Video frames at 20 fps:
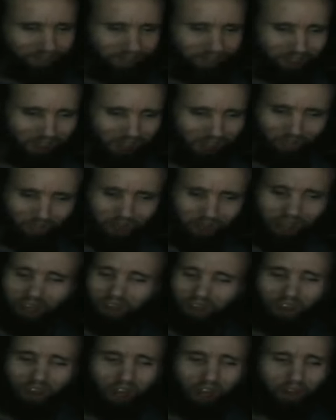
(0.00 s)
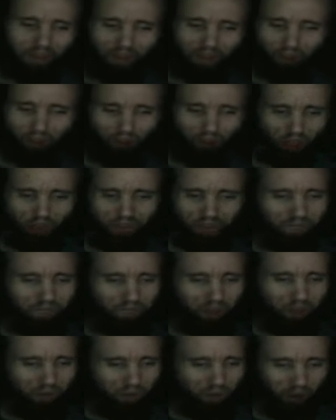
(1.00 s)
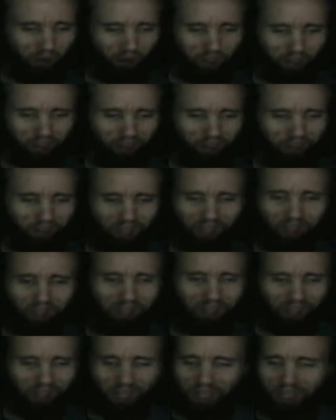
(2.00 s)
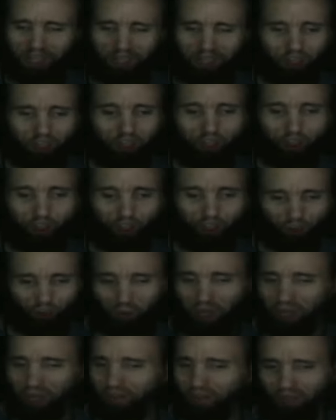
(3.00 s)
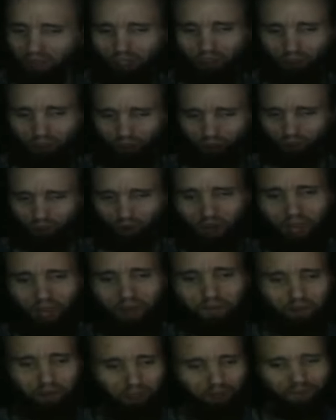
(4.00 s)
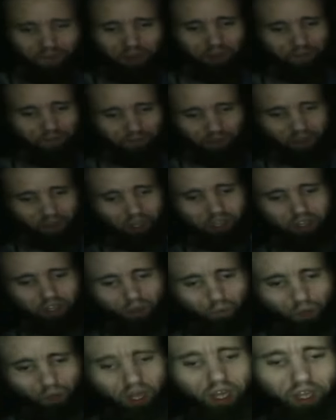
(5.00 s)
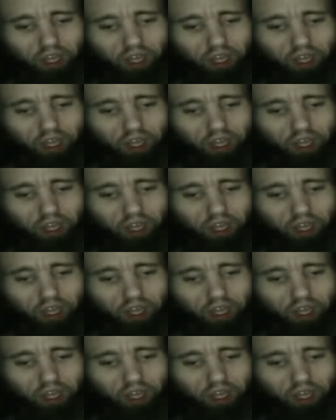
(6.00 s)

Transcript: I'm not gonna lie, the Osama bin Marty thing, that you actually described him in a very good way.